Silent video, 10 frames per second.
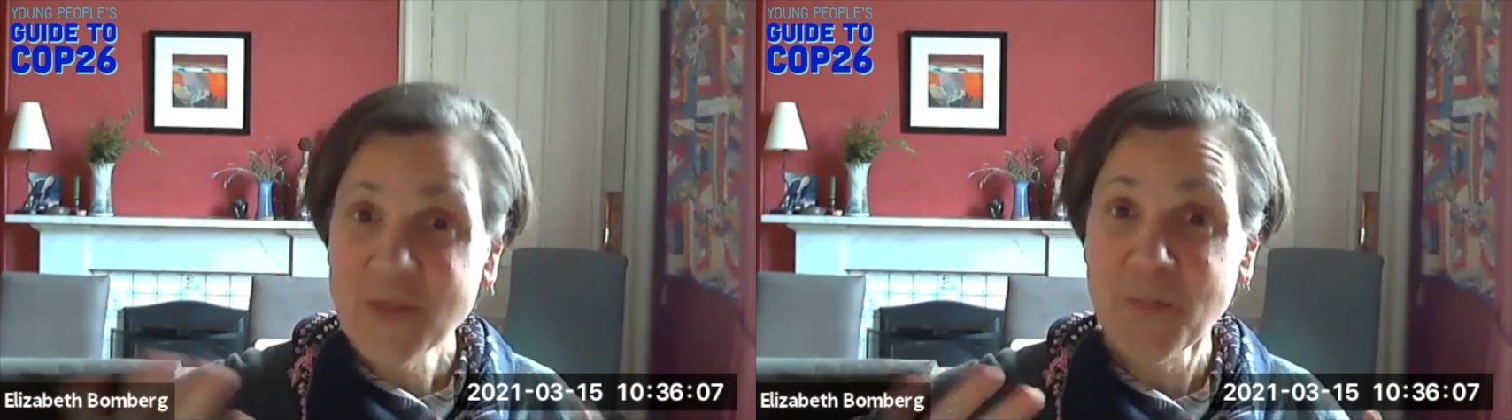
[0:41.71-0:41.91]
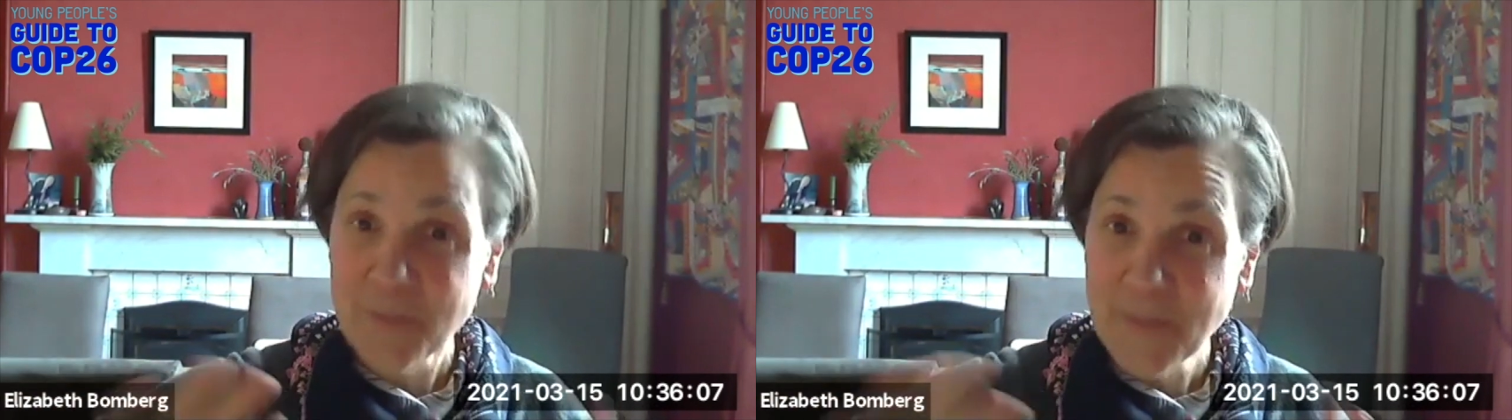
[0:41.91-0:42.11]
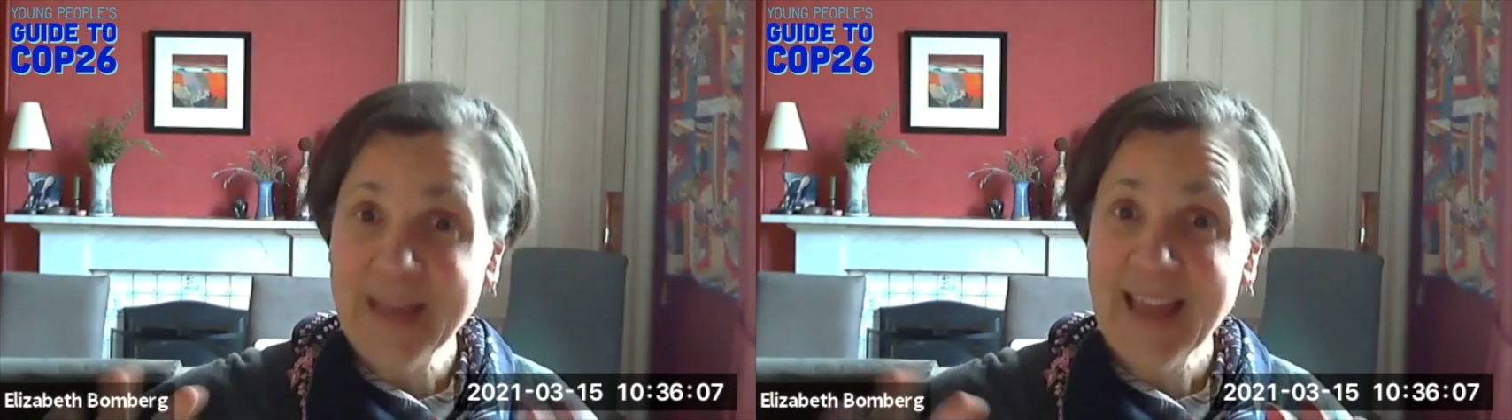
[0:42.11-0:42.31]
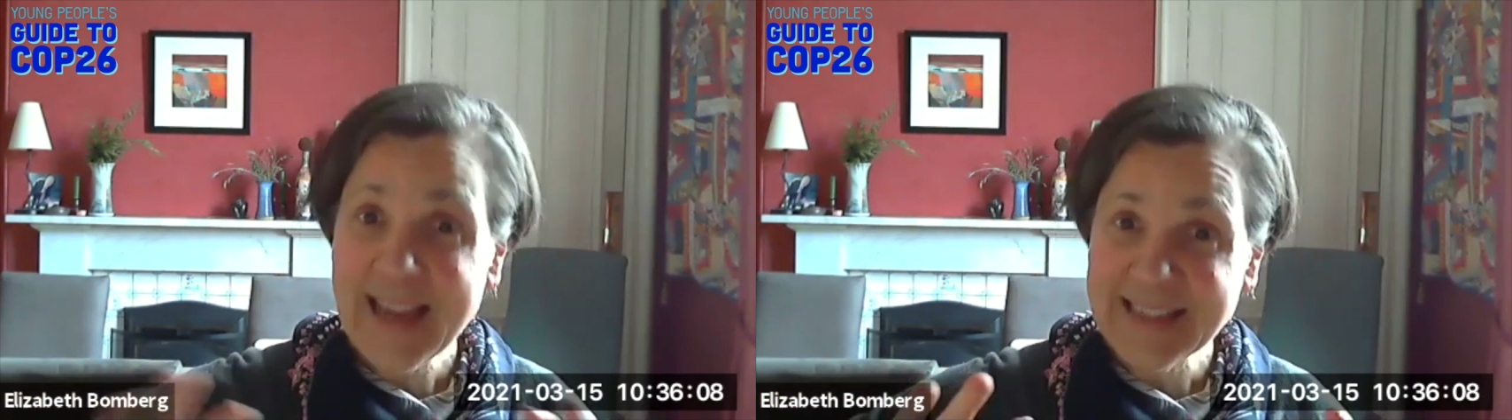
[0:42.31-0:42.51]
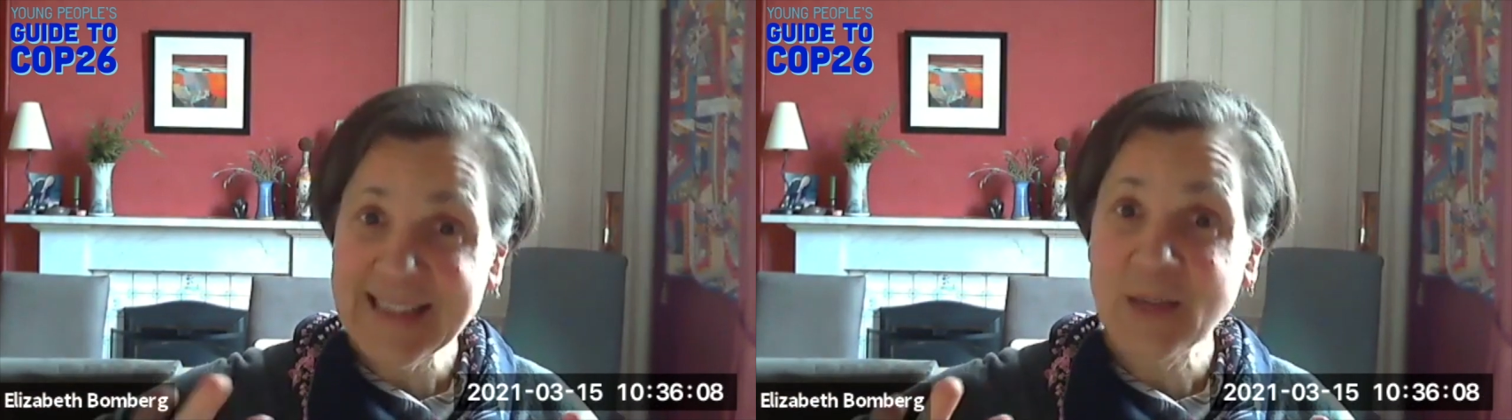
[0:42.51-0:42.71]
my
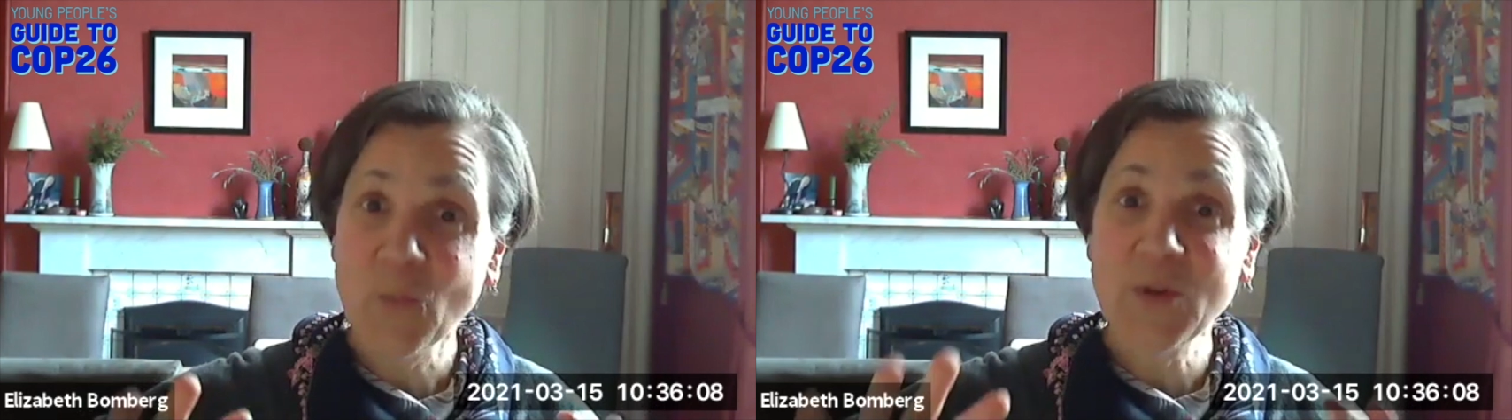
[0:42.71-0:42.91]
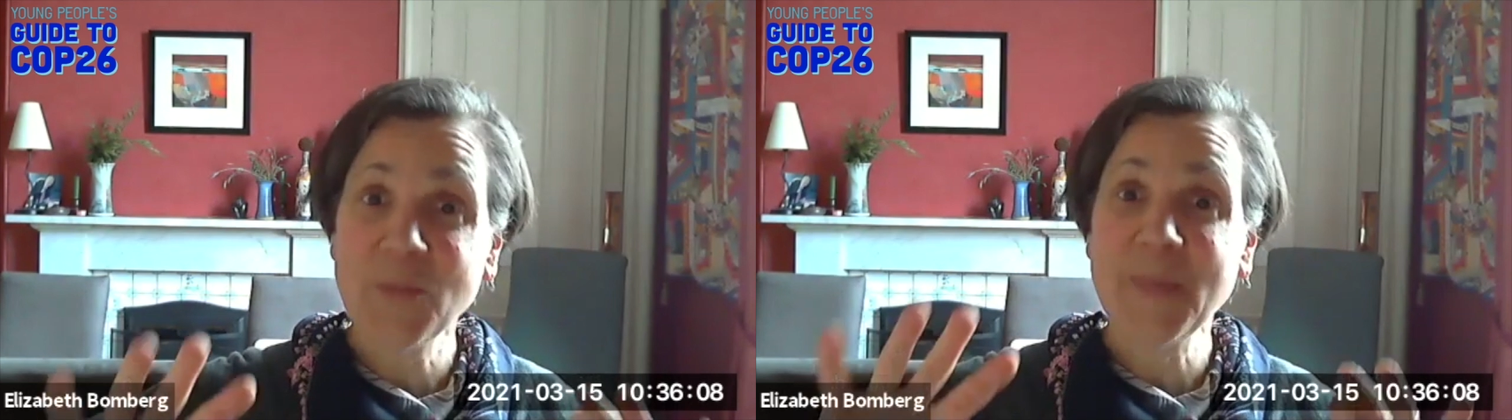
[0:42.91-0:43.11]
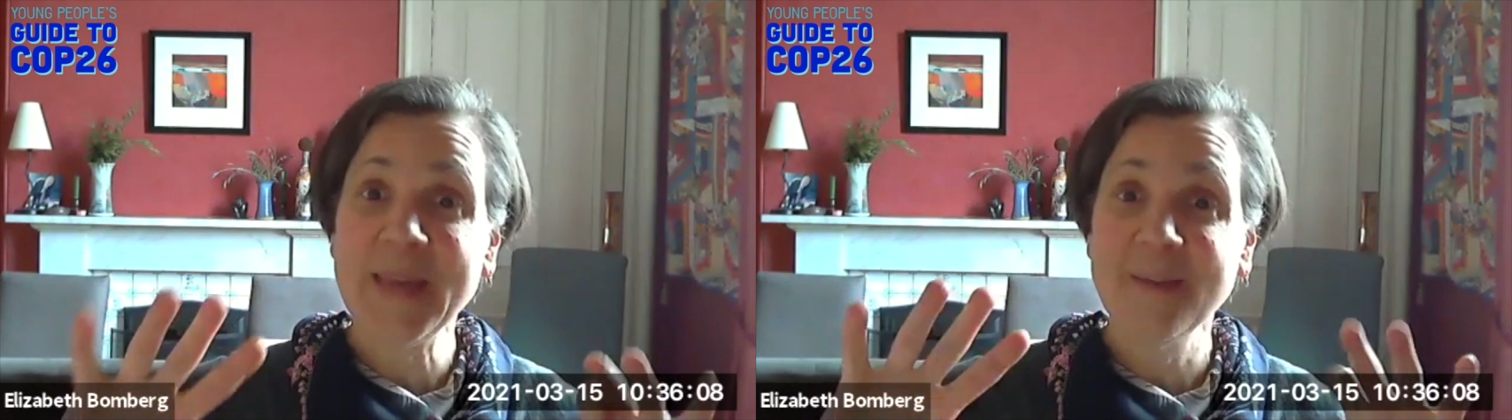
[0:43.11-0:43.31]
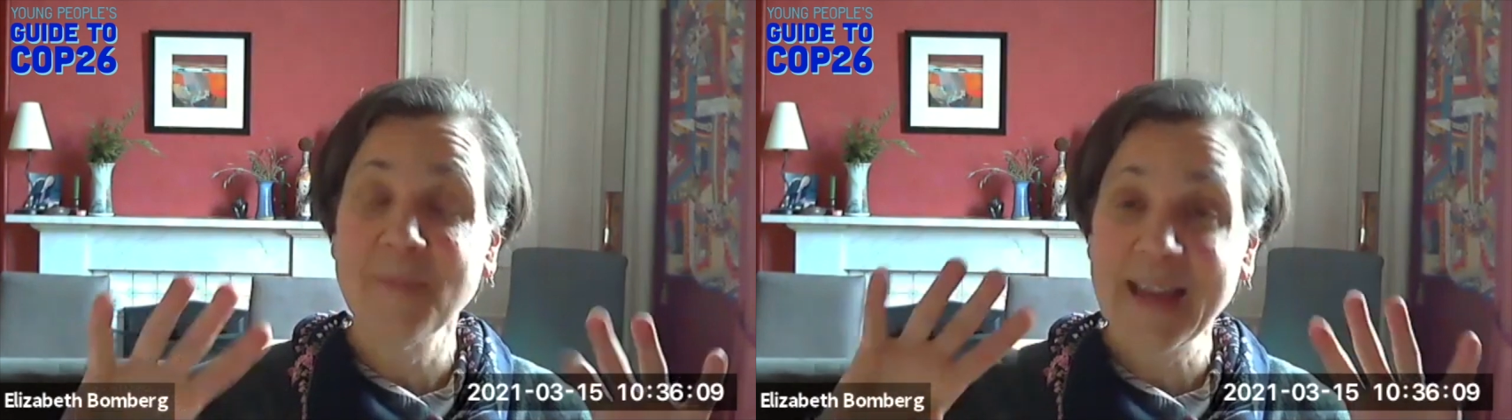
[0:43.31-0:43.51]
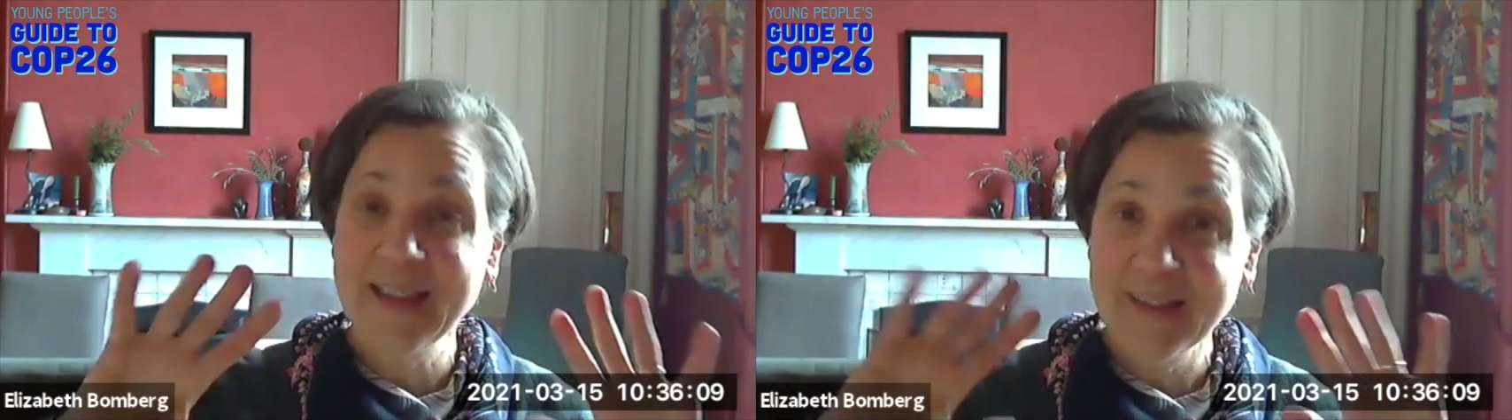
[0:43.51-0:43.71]
last point
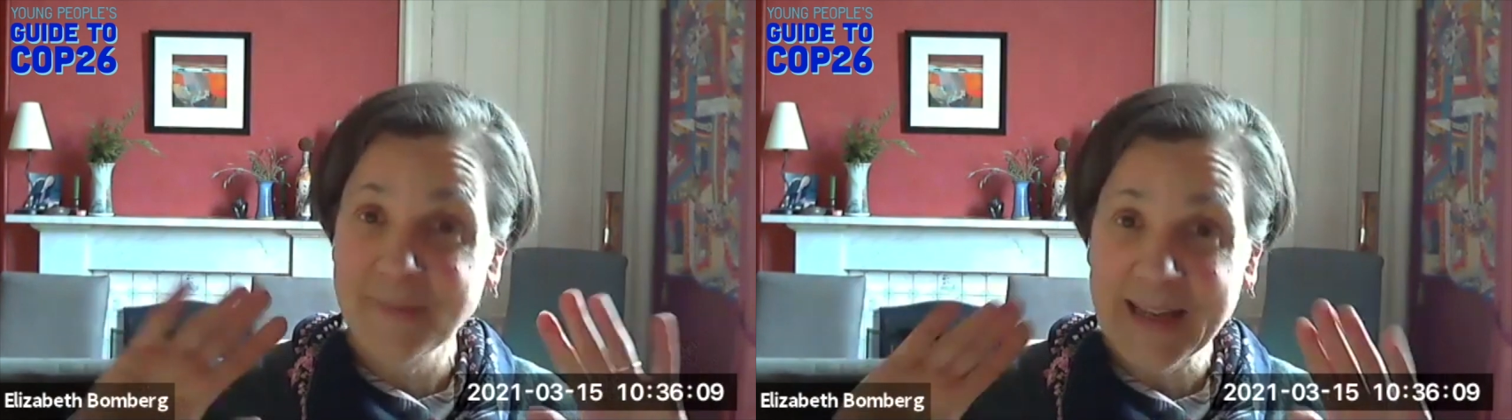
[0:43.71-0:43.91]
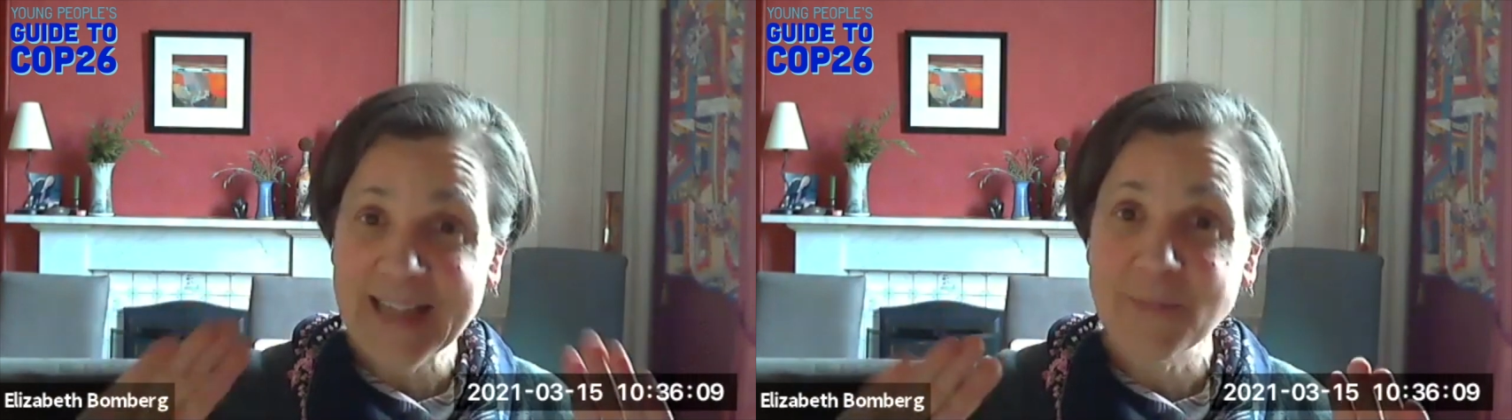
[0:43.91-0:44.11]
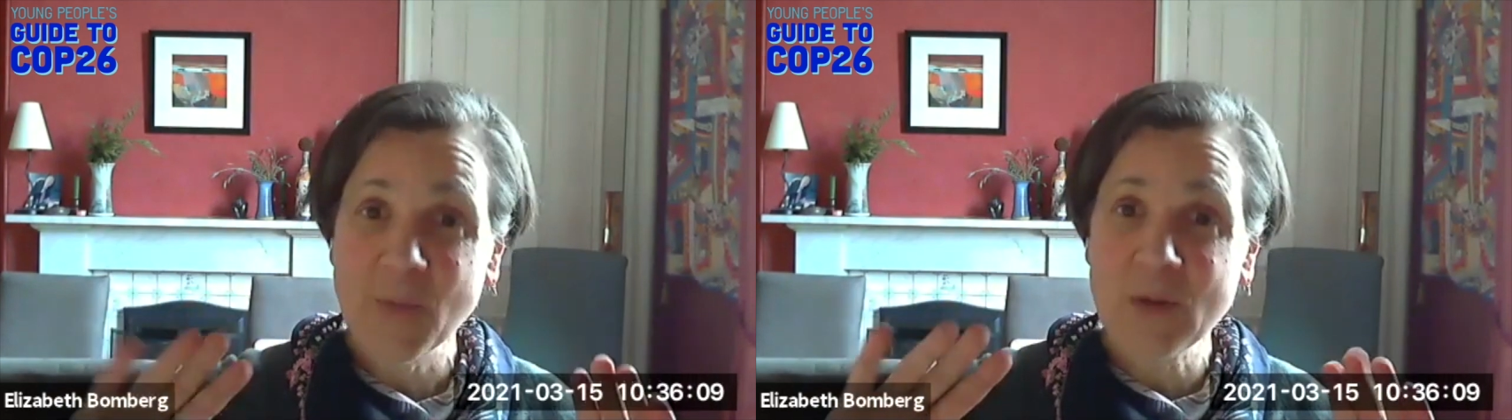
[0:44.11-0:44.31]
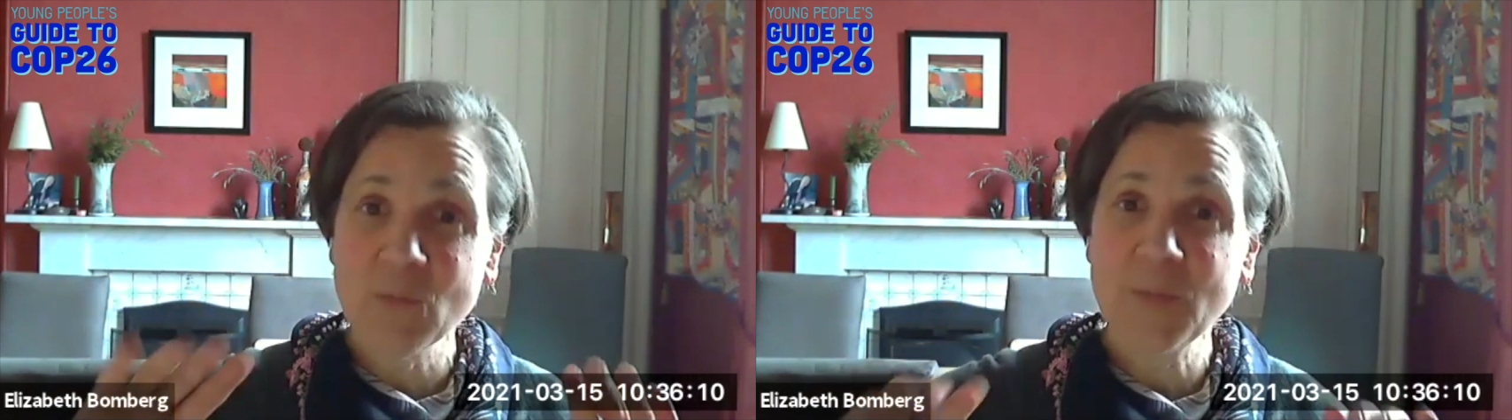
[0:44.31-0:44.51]
would